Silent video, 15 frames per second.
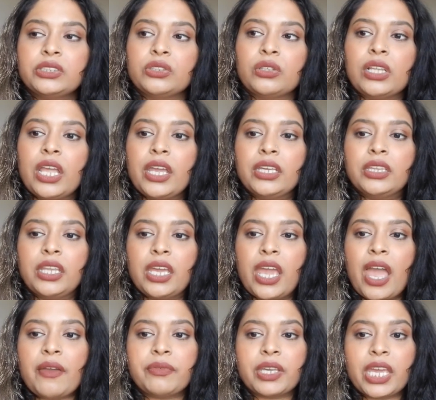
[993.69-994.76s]
So like they
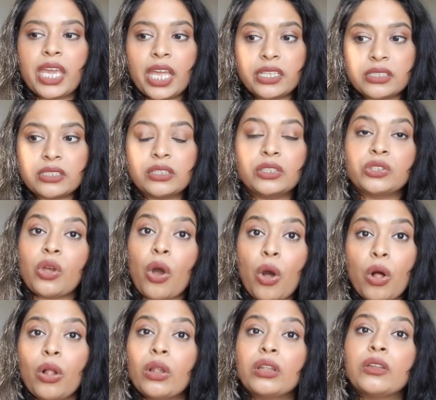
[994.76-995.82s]
have canceled
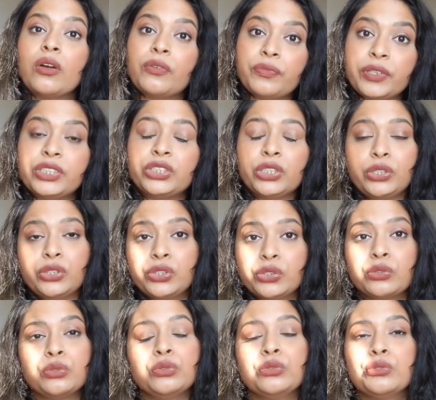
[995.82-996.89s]
all official
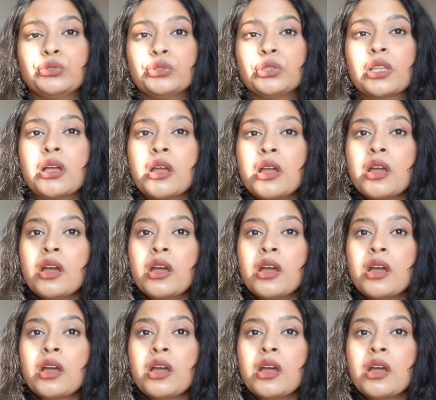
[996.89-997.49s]
school